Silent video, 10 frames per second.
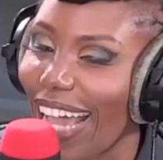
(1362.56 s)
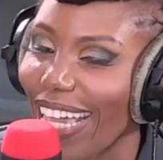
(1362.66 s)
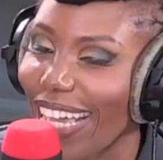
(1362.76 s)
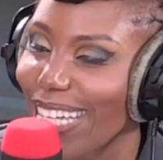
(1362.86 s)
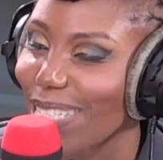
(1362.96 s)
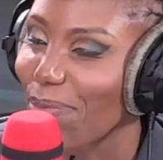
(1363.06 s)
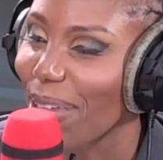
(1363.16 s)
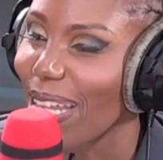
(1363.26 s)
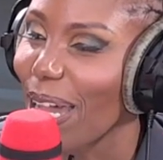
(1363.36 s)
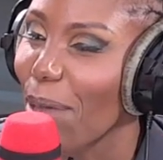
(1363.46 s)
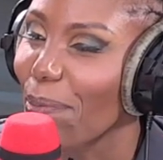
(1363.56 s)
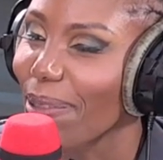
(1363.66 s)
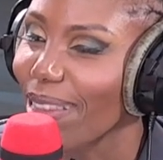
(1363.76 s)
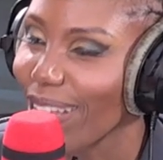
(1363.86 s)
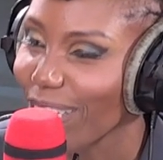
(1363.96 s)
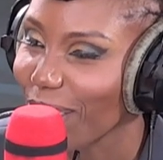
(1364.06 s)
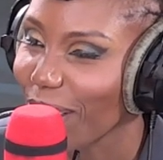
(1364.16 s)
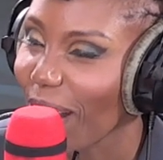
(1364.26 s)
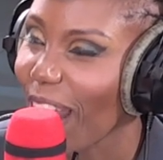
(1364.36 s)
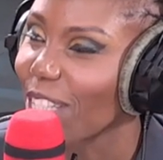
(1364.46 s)
it has been a
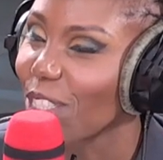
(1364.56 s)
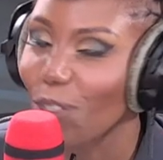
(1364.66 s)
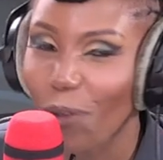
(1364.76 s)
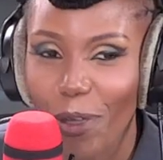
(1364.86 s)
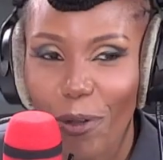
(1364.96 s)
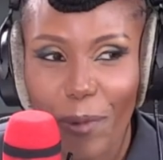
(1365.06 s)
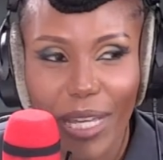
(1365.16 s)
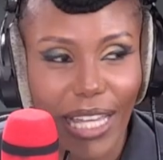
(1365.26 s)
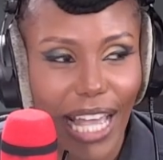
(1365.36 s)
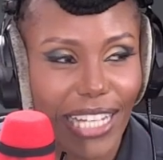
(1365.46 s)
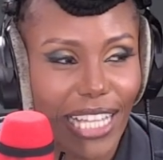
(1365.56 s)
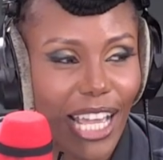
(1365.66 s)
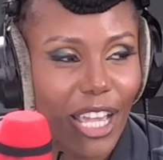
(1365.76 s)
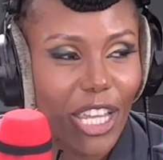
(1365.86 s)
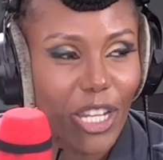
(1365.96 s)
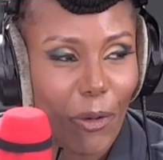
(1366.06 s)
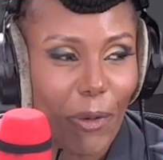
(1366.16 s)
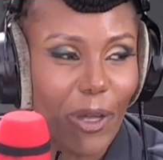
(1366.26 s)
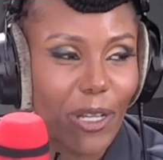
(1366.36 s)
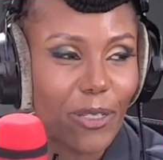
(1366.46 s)
pleasure. Enjoy your weekend. You know what
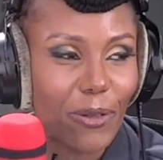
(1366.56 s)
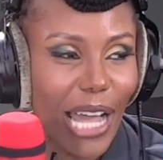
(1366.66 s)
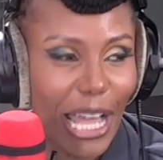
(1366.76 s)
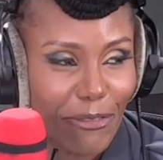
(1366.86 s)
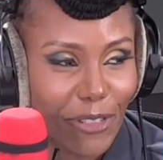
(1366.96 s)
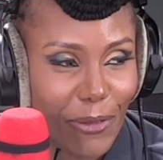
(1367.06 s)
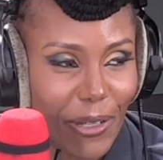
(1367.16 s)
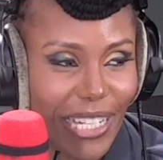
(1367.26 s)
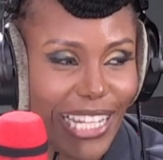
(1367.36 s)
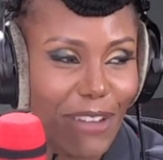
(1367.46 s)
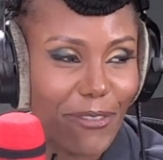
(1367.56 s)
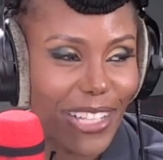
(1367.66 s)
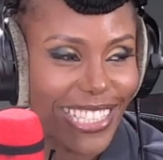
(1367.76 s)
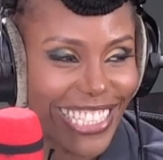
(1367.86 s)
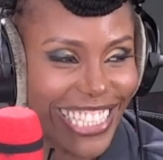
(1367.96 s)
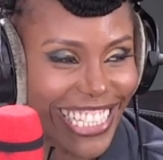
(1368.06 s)
we're going to do after? We're going to Netflix and chill.